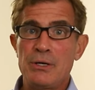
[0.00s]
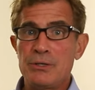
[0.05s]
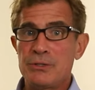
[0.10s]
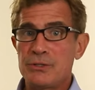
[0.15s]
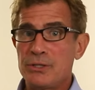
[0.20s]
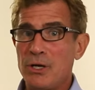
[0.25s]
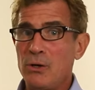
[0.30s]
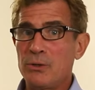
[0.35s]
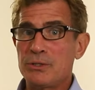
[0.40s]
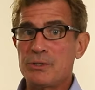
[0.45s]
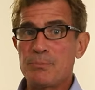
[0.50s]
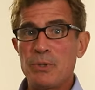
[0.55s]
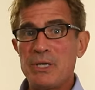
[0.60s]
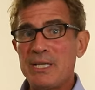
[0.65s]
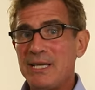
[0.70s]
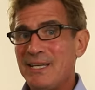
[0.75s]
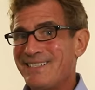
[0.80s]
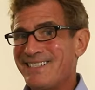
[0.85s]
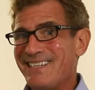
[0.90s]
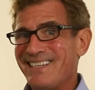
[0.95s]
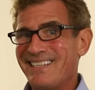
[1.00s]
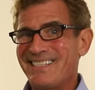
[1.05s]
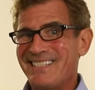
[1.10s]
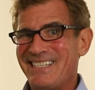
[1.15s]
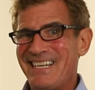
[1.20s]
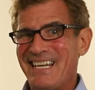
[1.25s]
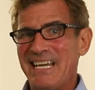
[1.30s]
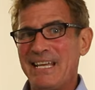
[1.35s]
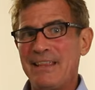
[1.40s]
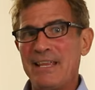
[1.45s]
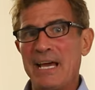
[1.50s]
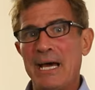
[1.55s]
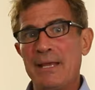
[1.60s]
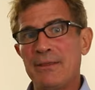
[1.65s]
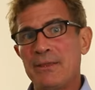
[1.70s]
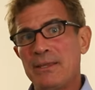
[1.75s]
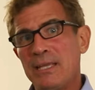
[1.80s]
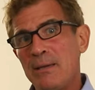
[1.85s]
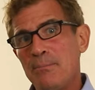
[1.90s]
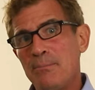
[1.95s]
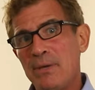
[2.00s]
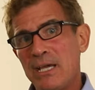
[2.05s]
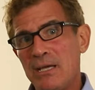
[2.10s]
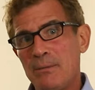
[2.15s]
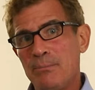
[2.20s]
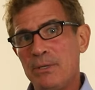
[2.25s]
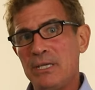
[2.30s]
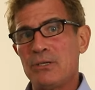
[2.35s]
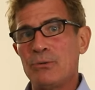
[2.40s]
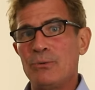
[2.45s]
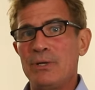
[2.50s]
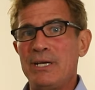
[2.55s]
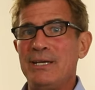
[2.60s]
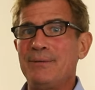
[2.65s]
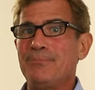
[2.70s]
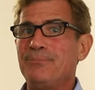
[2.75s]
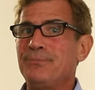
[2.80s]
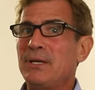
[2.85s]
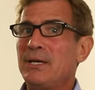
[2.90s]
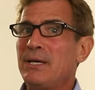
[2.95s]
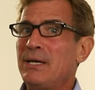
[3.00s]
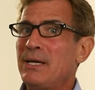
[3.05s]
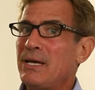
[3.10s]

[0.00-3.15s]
so it's pretty easy to see that they made between